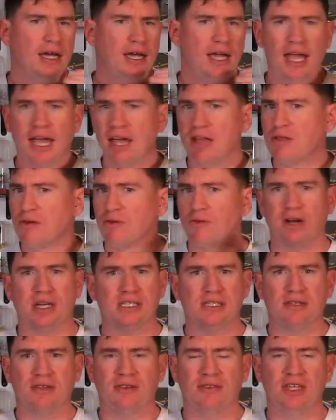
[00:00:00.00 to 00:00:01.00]
and the
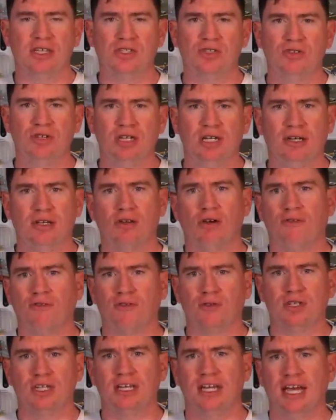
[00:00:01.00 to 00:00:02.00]
rest of the things you need to know for
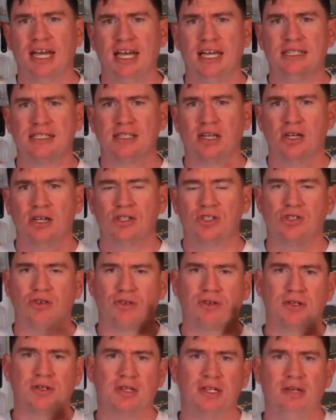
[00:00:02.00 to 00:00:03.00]
today's
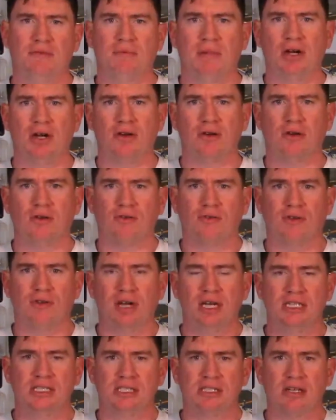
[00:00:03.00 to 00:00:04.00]
Circuit of the America
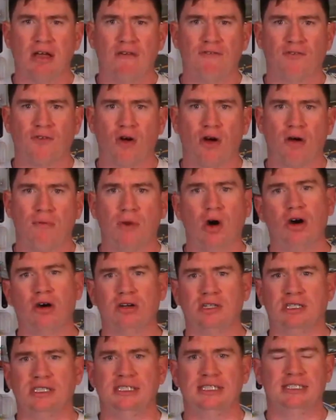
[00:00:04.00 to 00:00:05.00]
race from
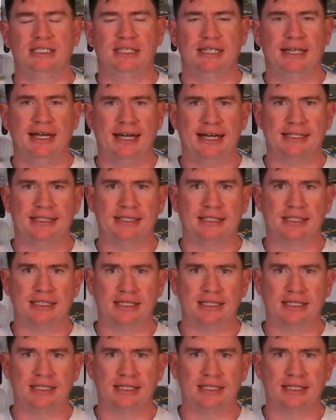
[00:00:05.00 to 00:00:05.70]
Austin, Texas.